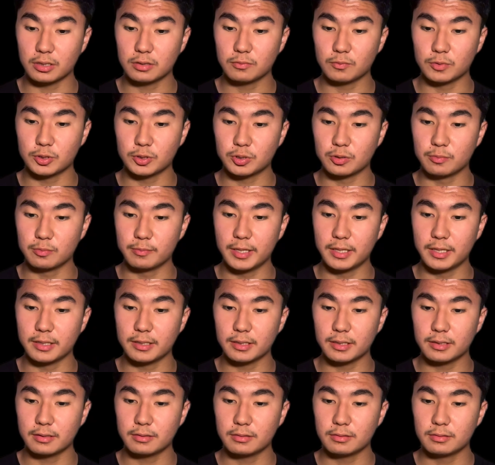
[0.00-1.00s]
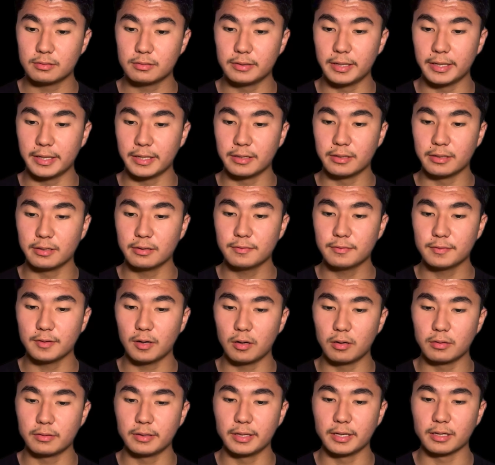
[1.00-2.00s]
which would make it negative
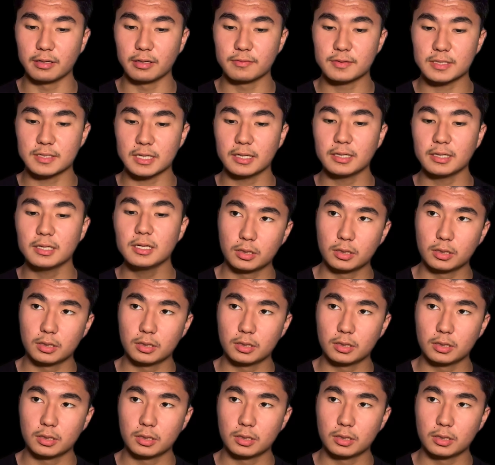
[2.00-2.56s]
on the negative side,